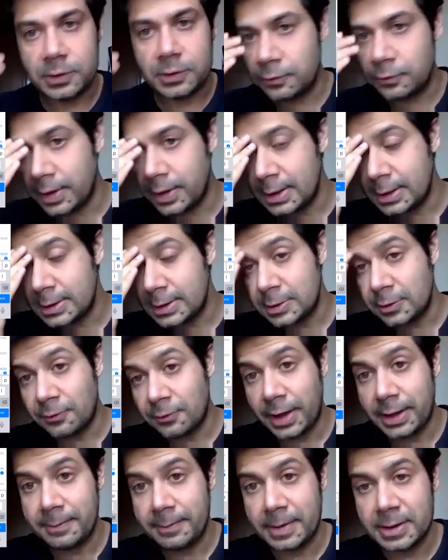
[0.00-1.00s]
It's very easy to
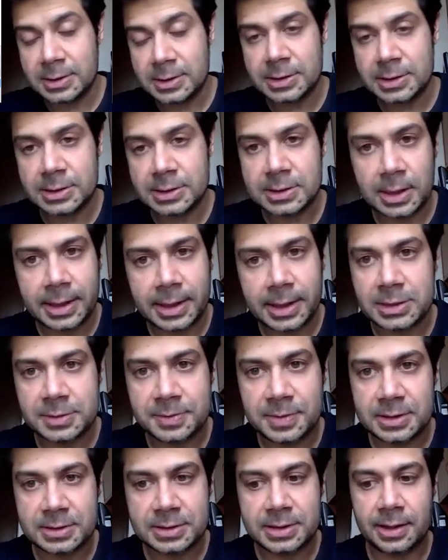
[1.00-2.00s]
find messages,
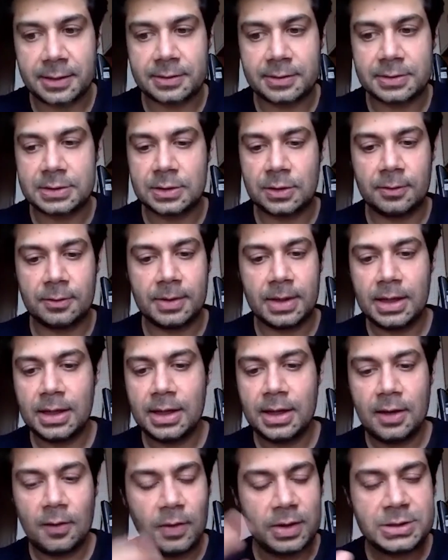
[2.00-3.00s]
attachments there. So
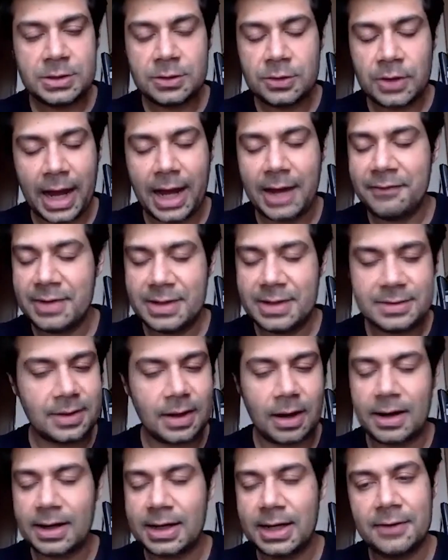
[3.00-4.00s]
once you have it,
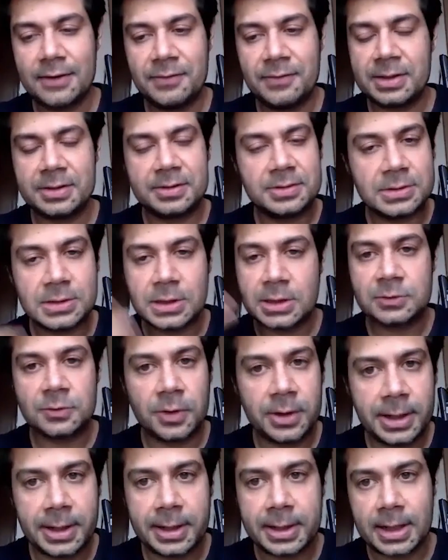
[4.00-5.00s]
archive it, search for
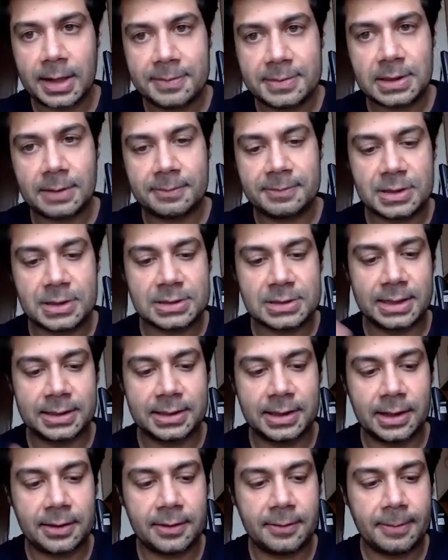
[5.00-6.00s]
it, it comes up just like that.